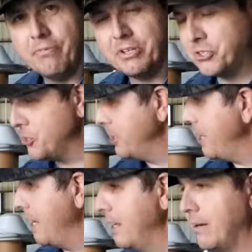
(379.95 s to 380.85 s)

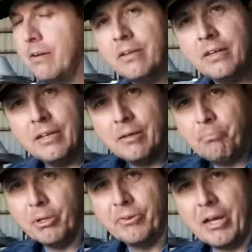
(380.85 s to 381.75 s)
eventually, and
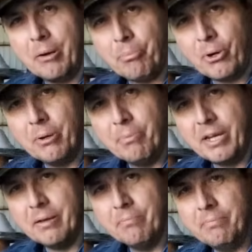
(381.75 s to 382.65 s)
building out a barn
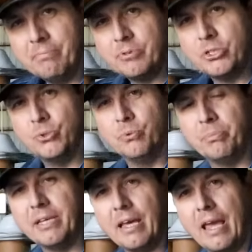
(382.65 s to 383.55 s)
dominium to
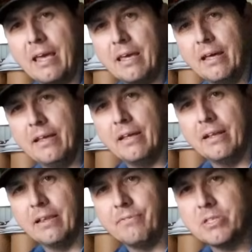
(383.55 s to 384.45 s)
be
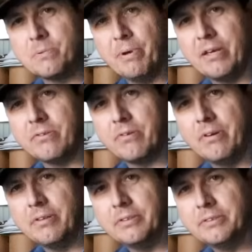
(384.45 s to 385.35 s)
a living space.
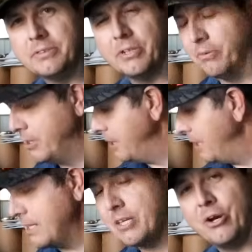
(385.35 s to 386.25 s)
So
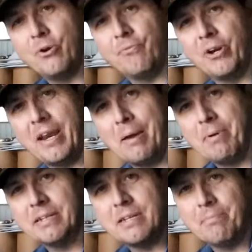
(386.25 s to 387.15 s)
that's going to do it for today on
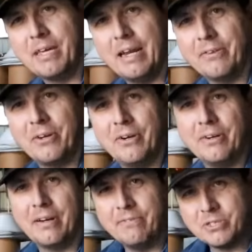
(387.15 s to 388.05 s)
Man Time. Get out there,
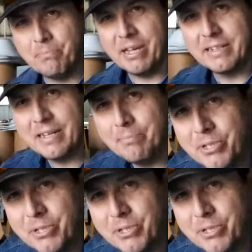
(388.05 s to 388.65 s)
have you some man time